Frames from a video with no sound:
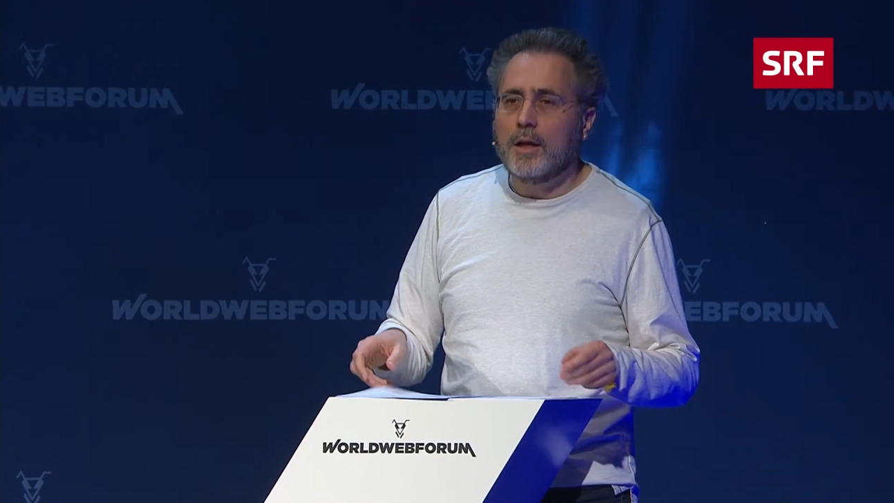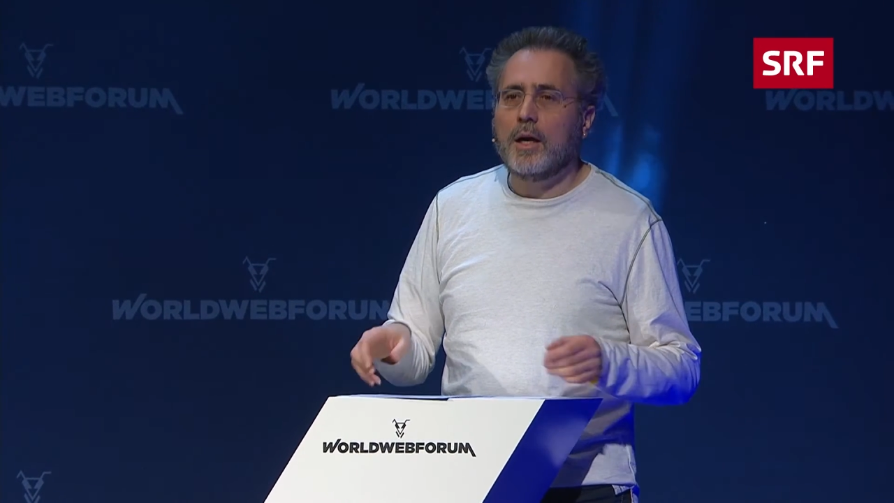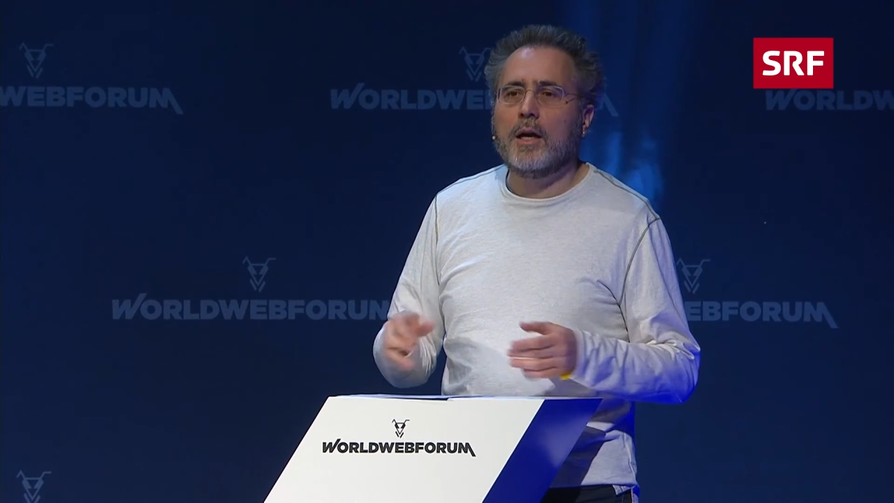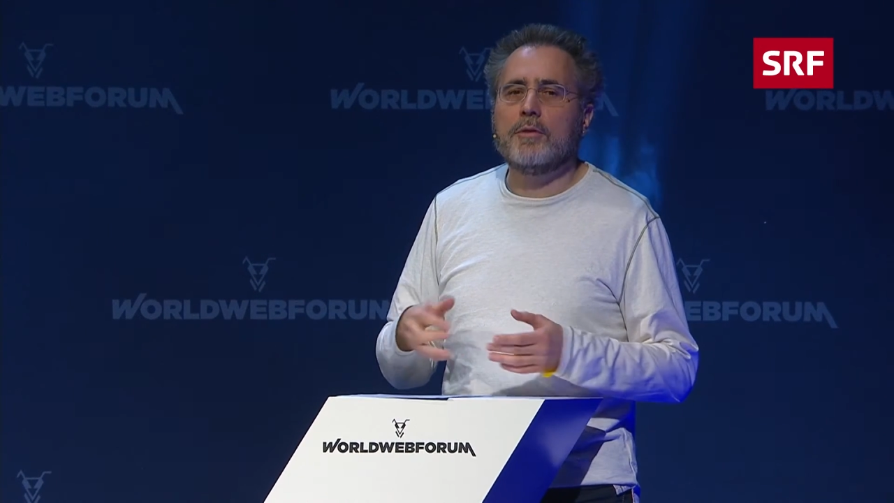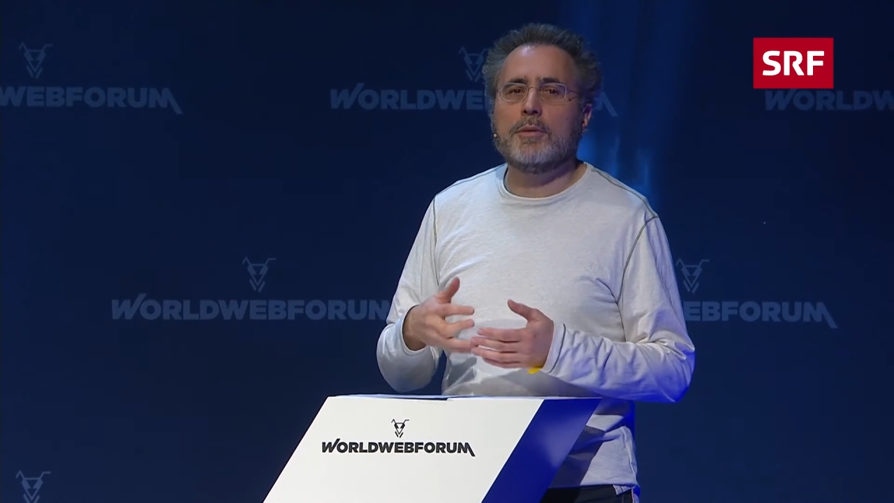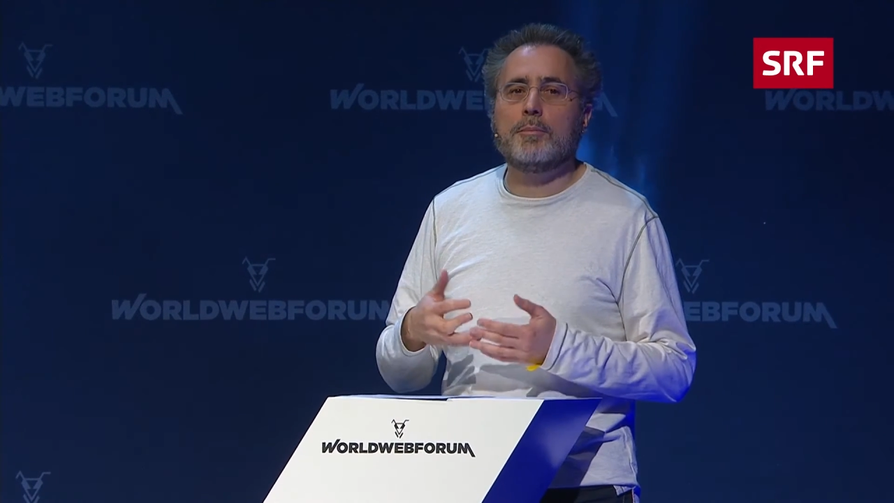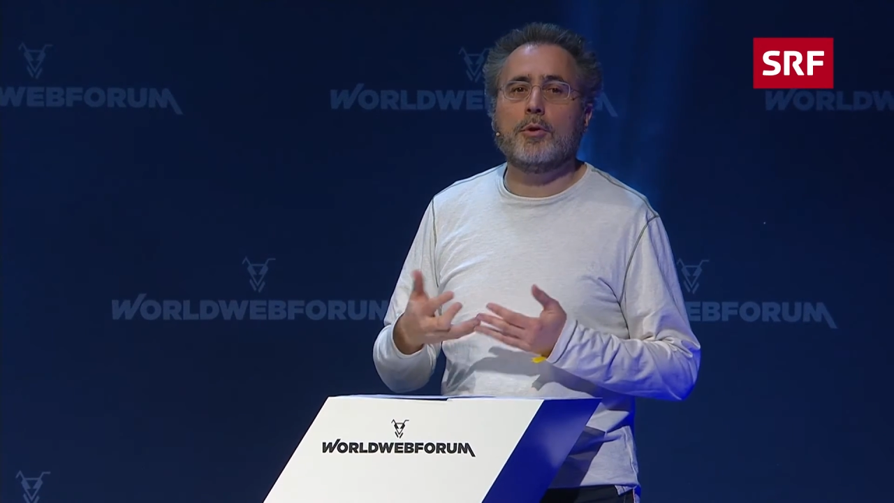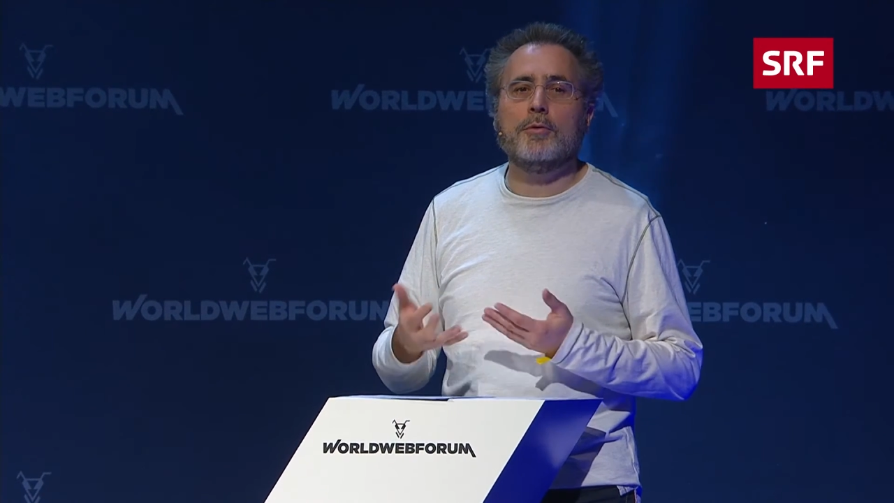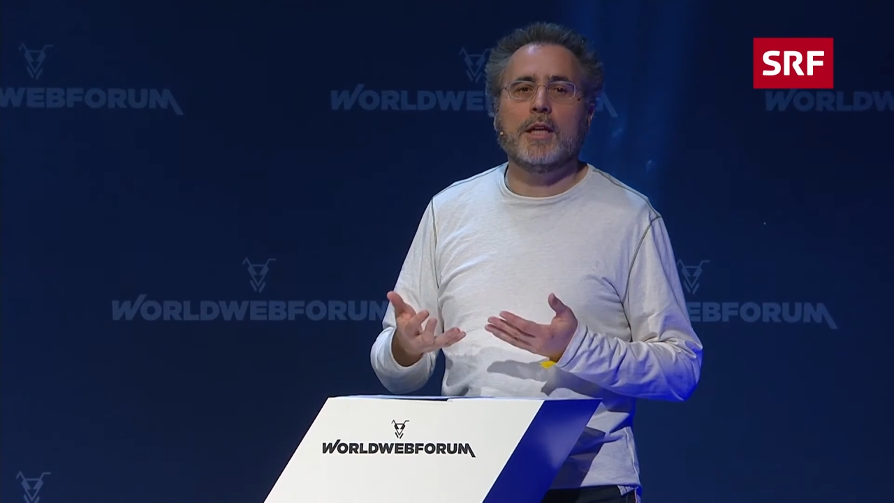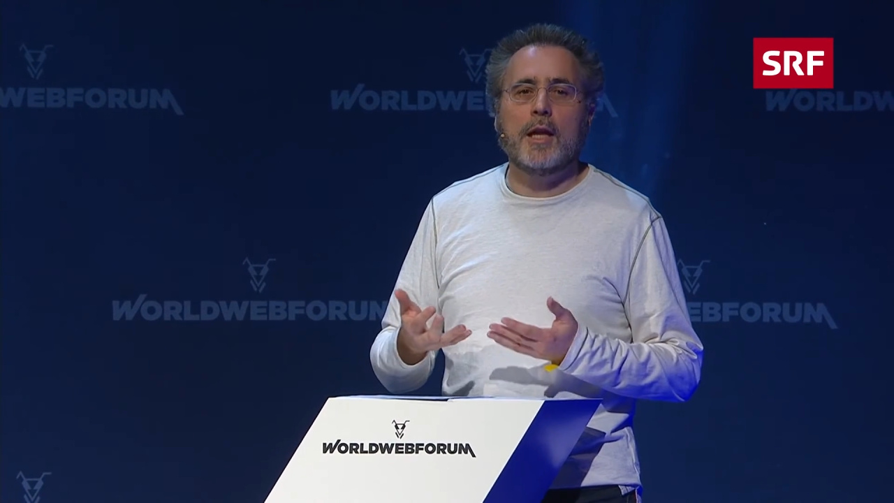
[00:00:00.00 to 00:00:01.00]
of
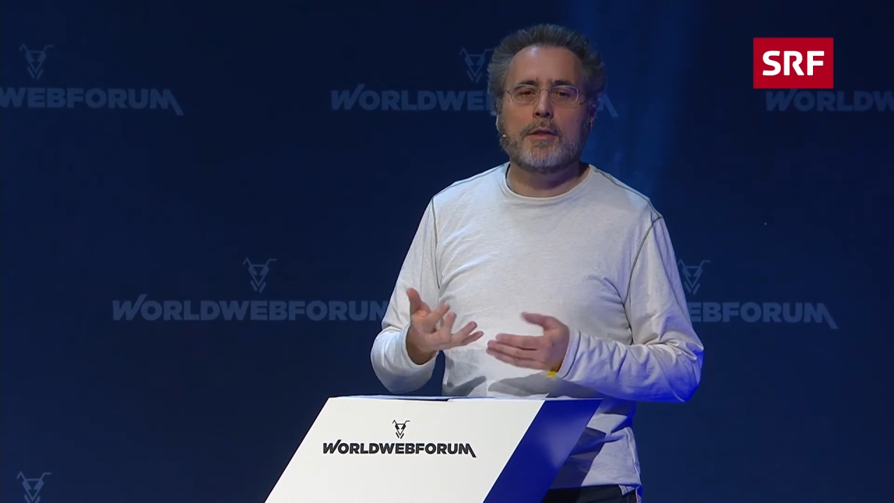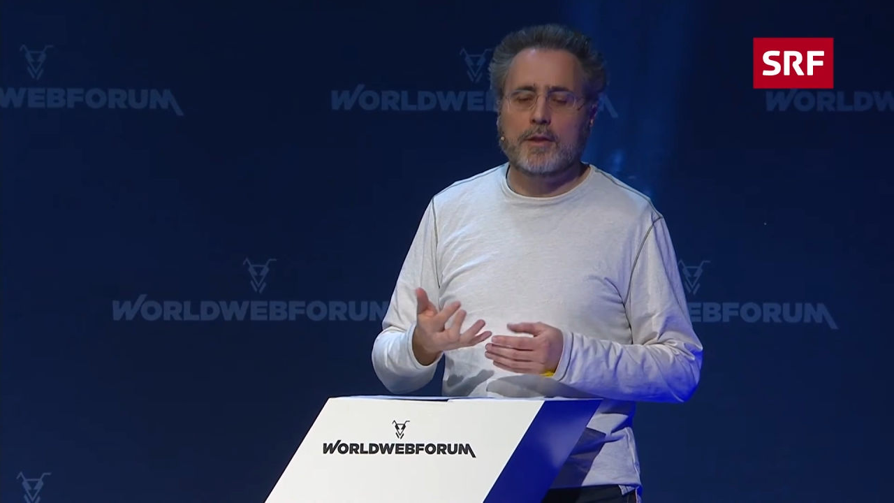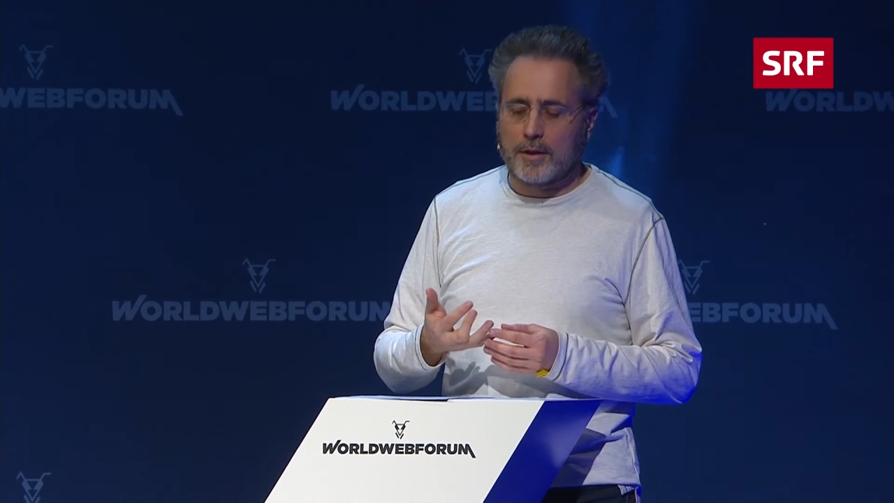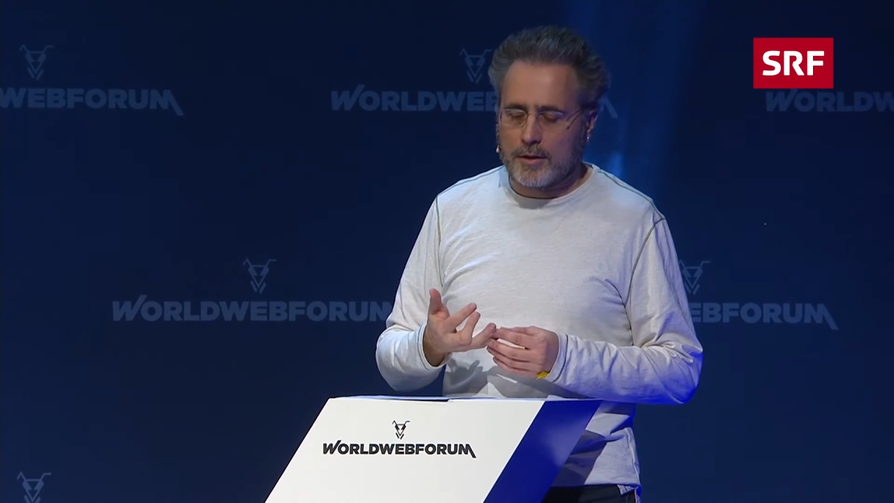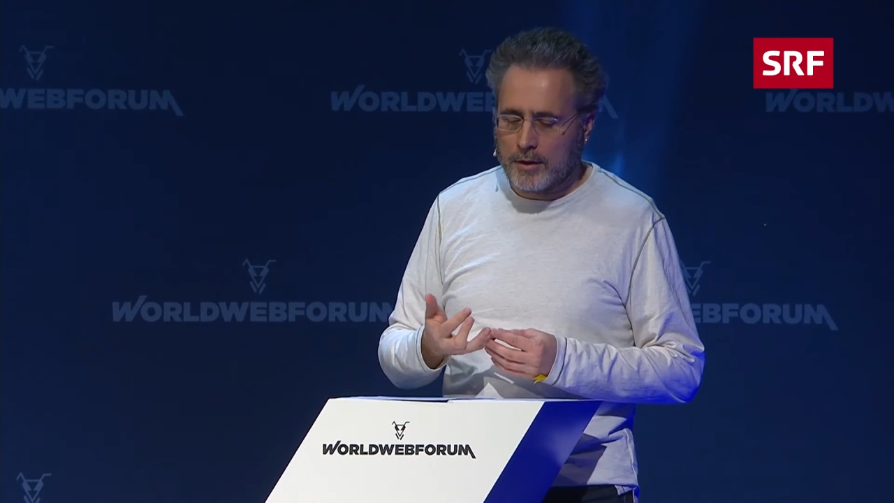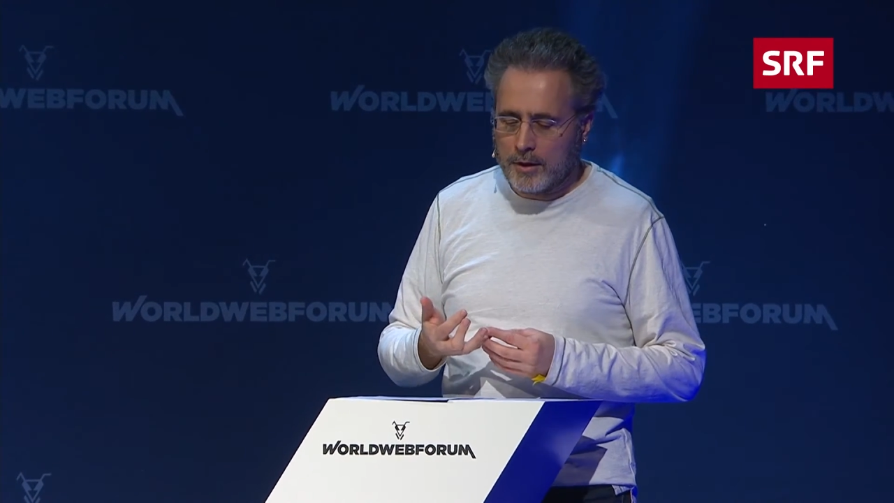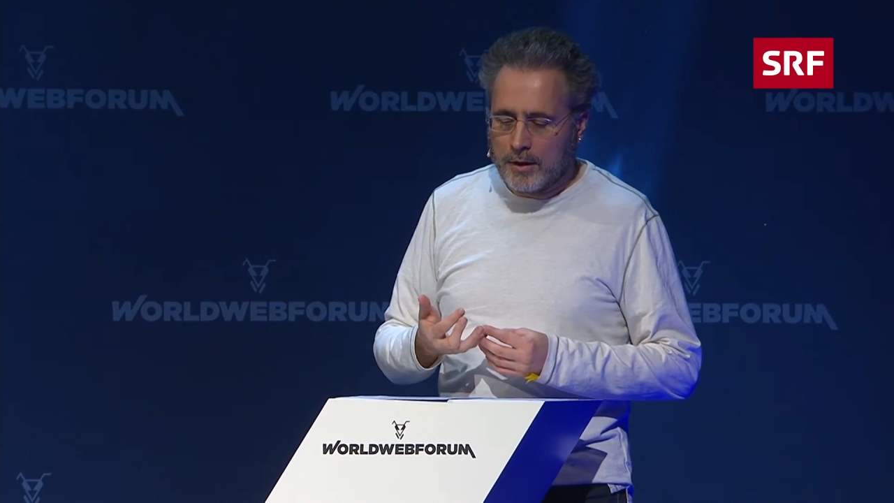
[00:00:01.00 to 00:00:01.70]
improving healthcare